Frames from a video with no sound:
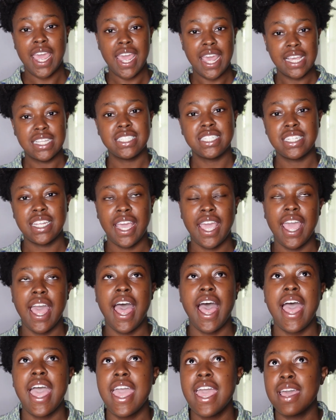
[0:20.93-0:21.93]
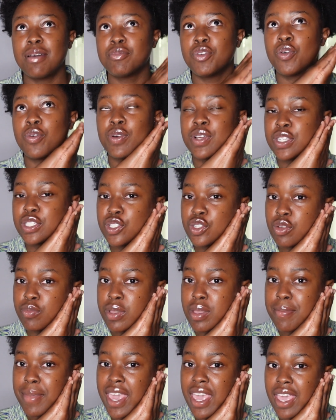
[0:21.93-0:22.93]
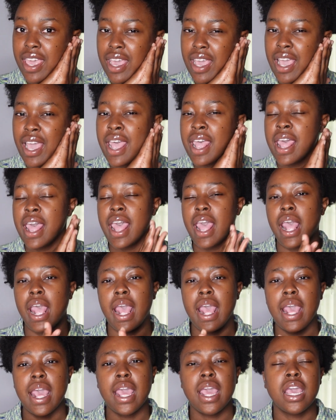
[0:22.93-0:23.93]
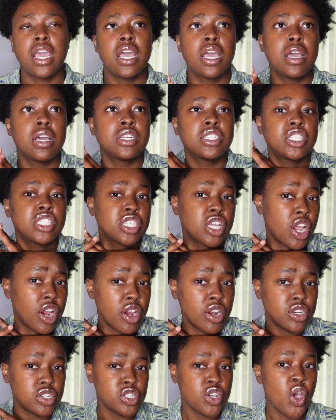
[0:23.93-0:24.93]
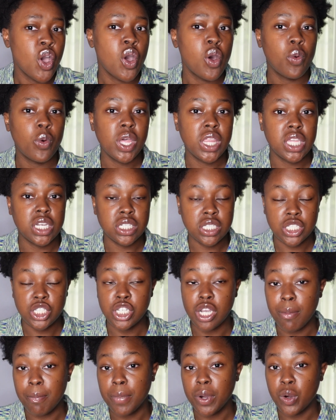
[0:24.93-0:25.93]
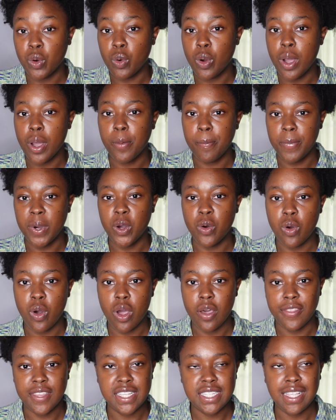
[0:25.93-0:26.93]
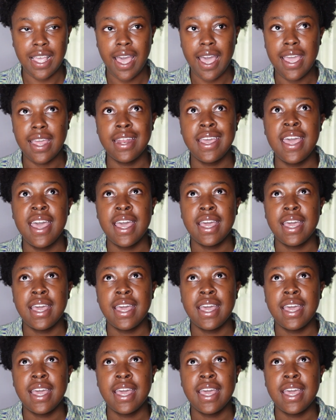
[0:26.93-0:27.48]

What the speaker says: and today I am going to be making a skirt with a jumbo bow on the side.